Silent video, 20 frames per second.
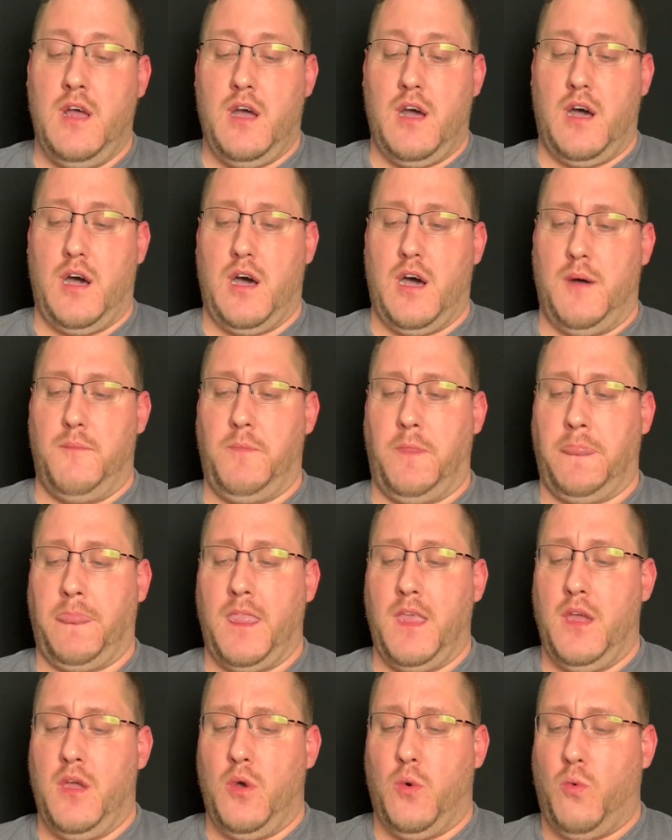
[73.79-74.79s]

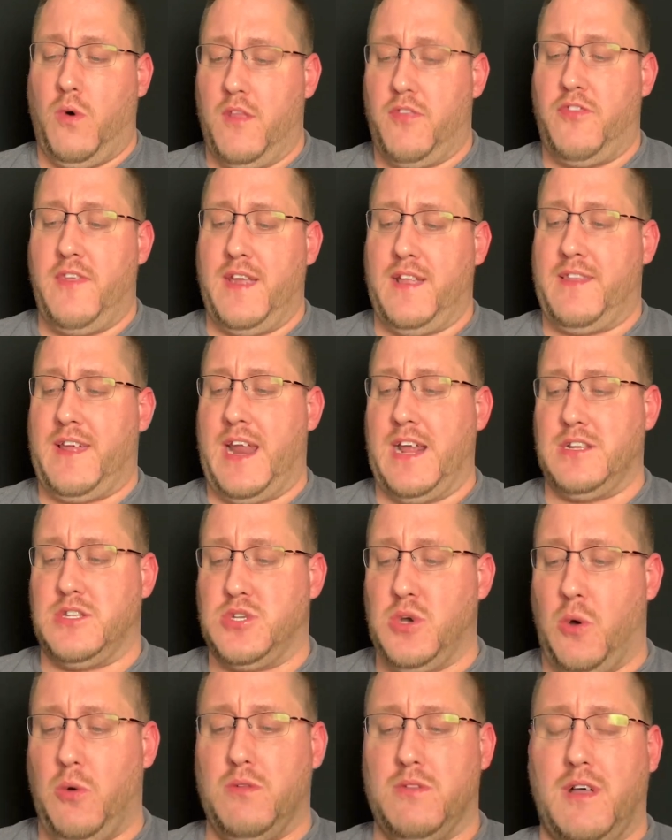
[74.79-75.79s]
One thing that I
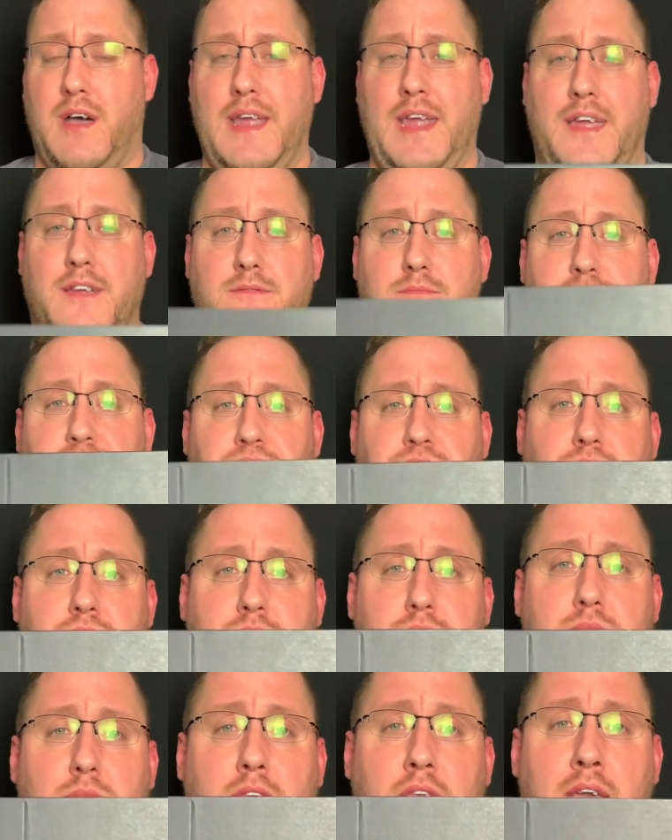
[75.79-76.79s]
don't like,
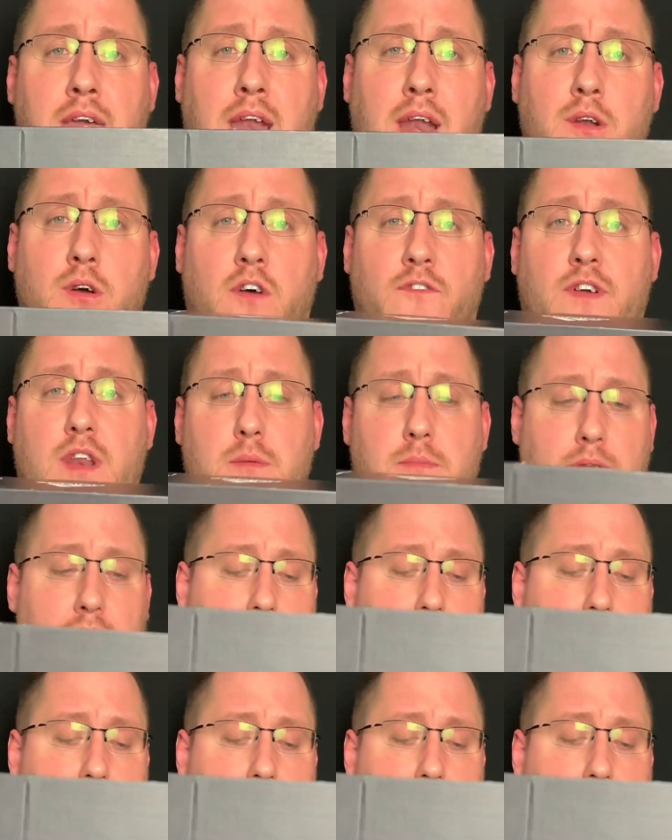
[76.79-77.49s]
and I don't know if anybody